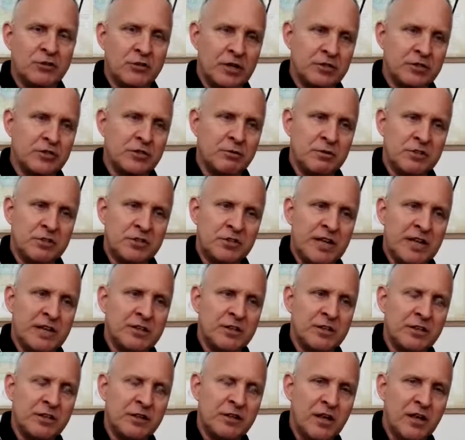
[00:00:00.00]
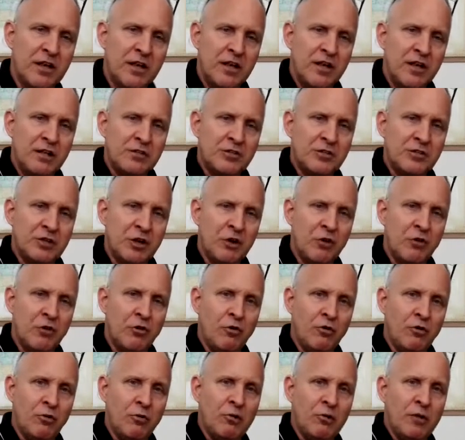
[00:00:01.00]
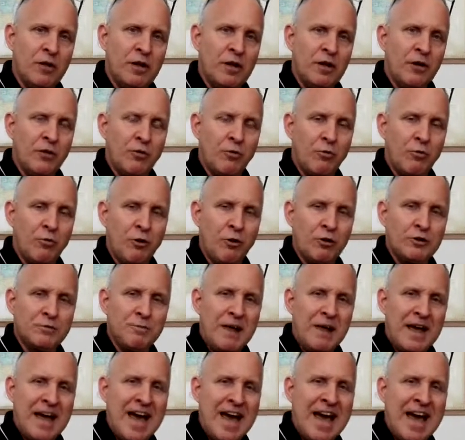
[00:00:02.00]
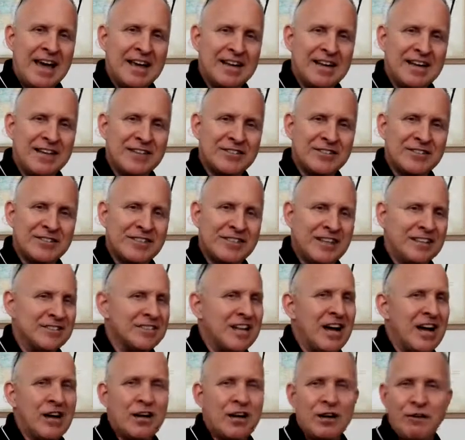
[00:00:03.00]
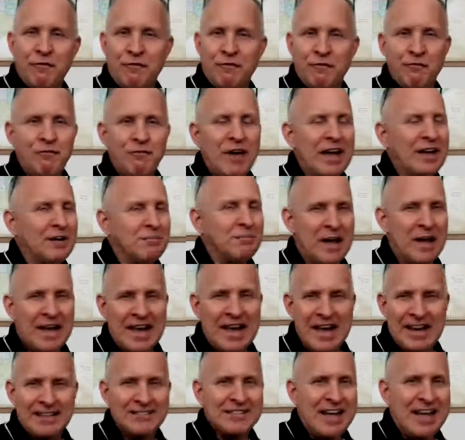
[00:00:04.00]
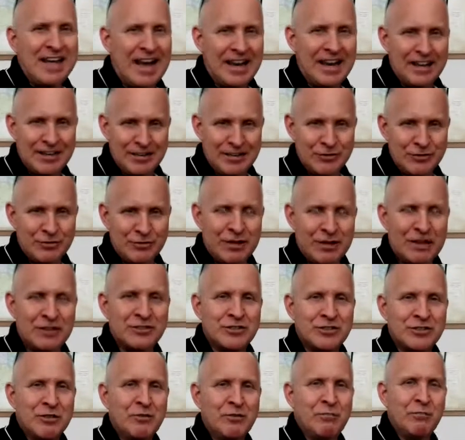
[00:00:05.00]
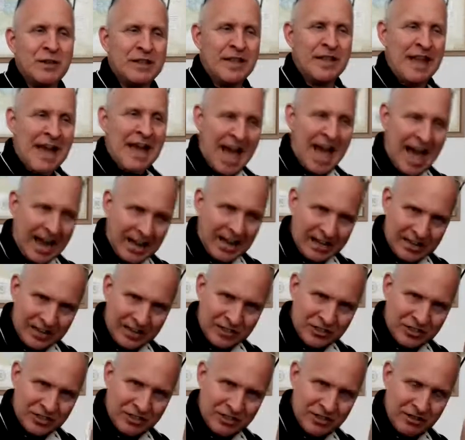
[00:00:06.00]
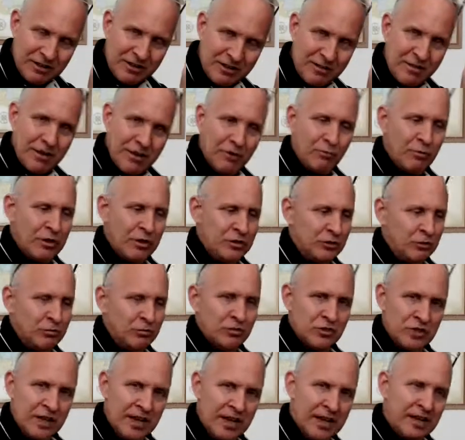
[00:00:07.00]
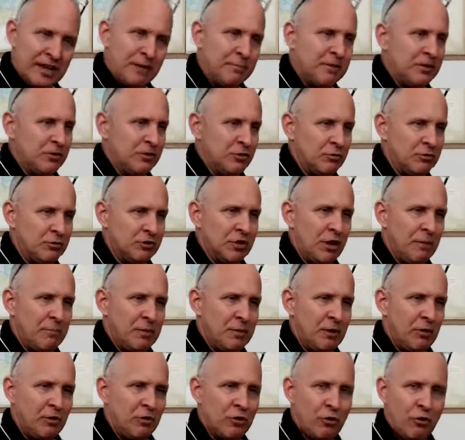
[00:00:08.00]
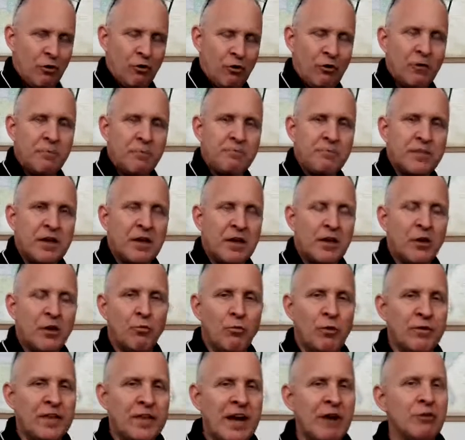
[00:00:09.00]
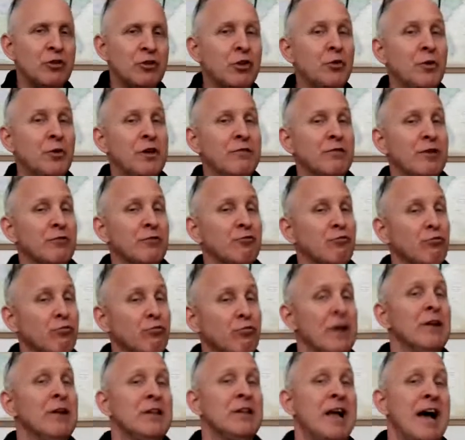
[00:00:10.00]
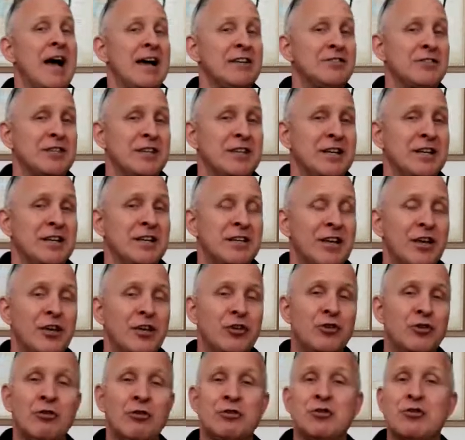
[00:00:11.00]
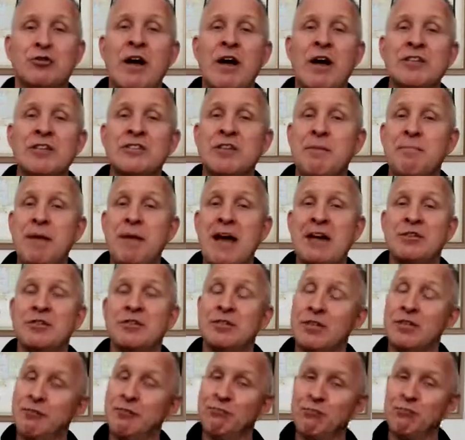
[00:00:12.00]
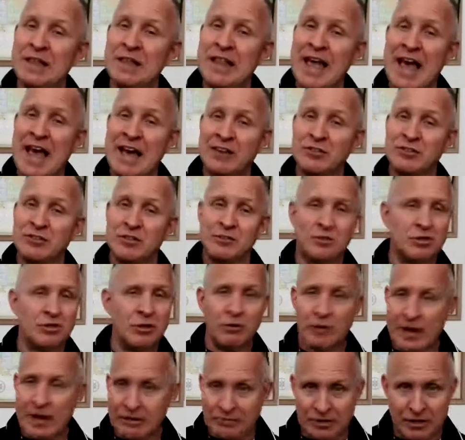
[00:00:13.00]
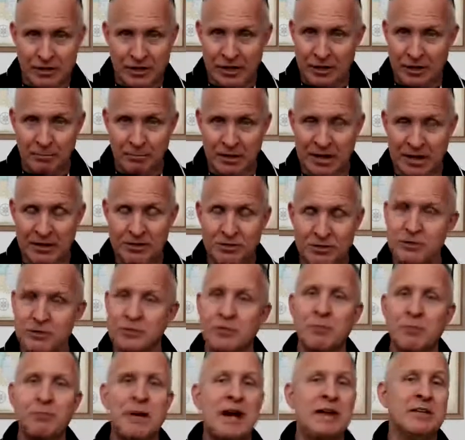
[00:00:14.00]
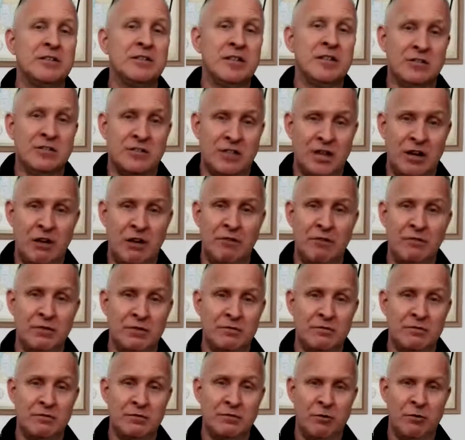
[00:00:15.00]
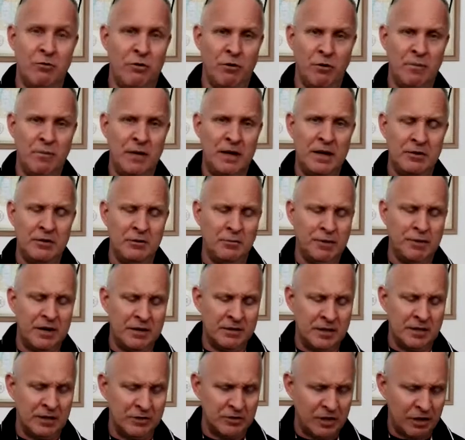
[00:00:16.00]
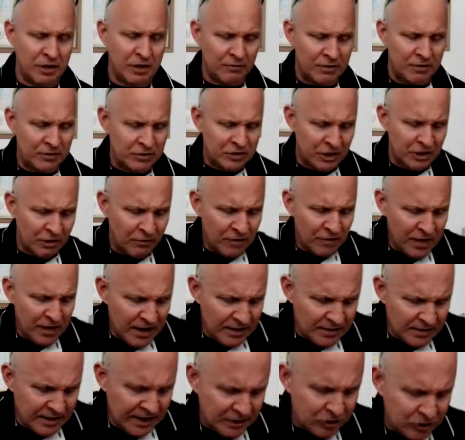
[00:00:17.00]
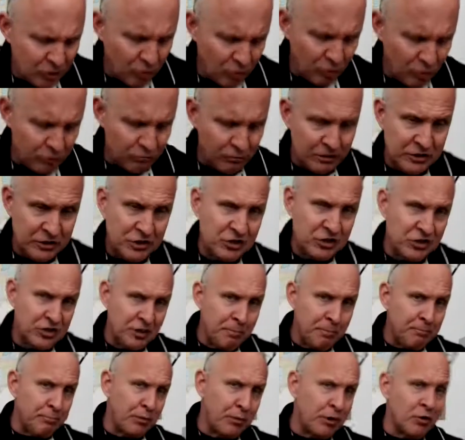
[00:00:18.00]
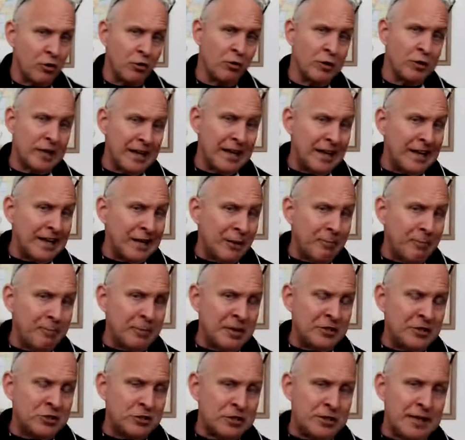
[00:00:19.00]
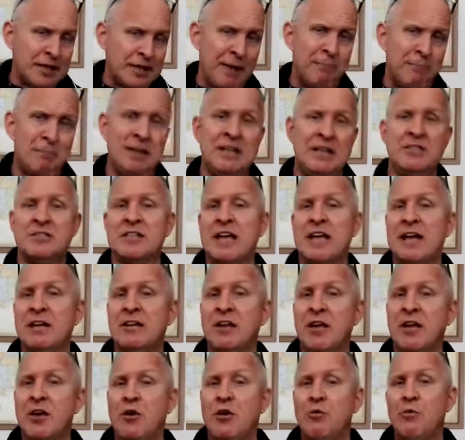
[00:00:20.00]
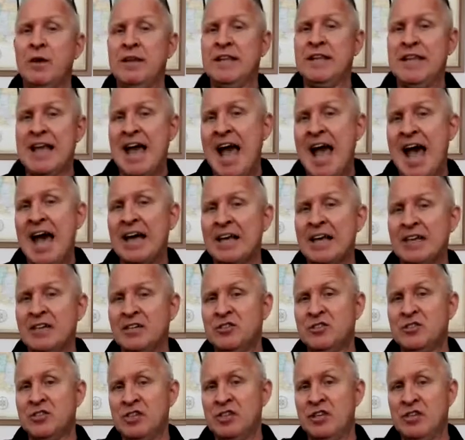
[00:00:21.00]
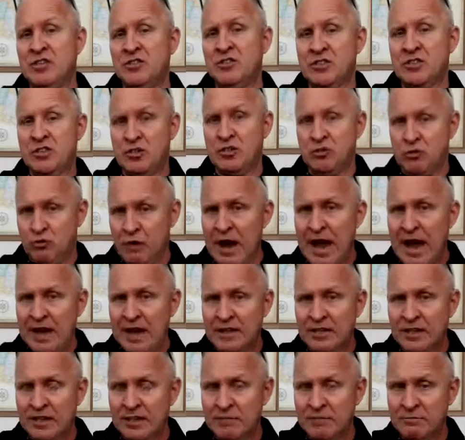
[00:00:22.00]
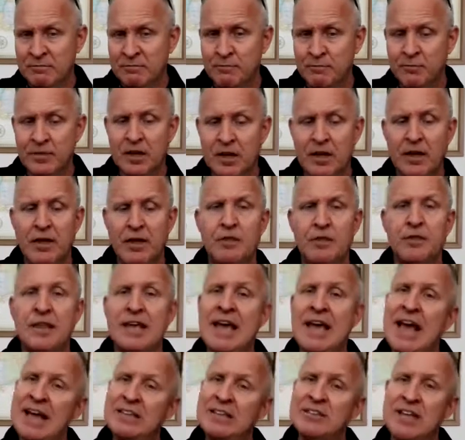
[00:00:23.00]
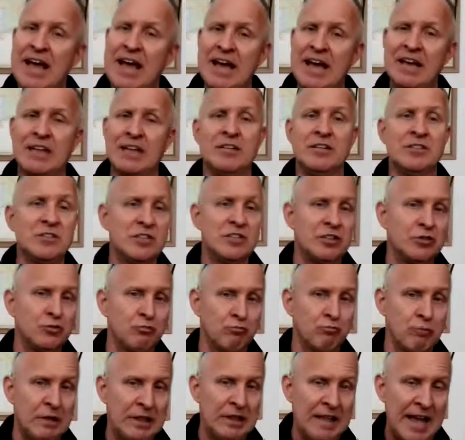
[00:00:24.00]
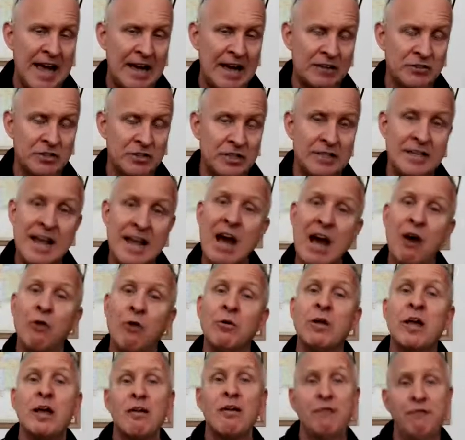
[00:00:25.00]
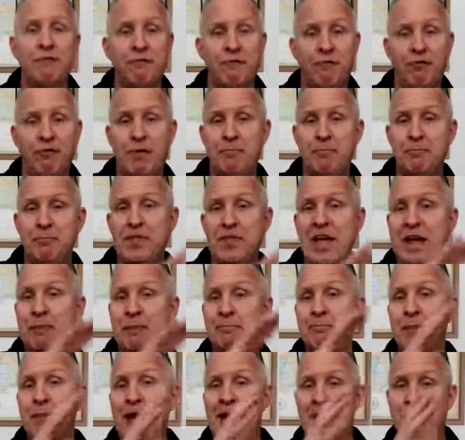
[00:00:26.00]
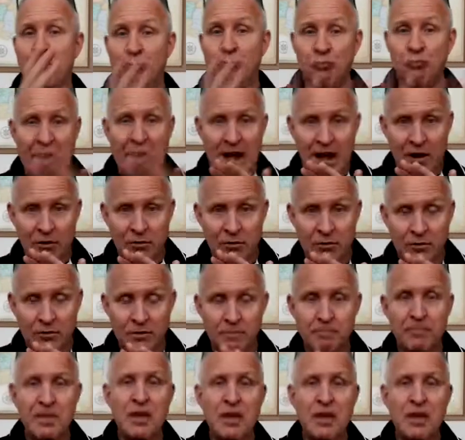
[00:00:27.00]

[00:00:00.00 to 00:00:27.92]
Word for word: It tries to extend it. So in other words, my agonist is not going to fight my antagonist, right? So when the agonist, when you saying I'm going to do a dumbbell curl, without you even realizing it, your tricep actually relaxes. You don't have to think about it. Your body takes care of it. Don't worry about it. Your body takes care of it itself. That's called reciprocal inhibition. That means that when the agonist is contracting, the antagonist is relaxing. Now, flip that back around.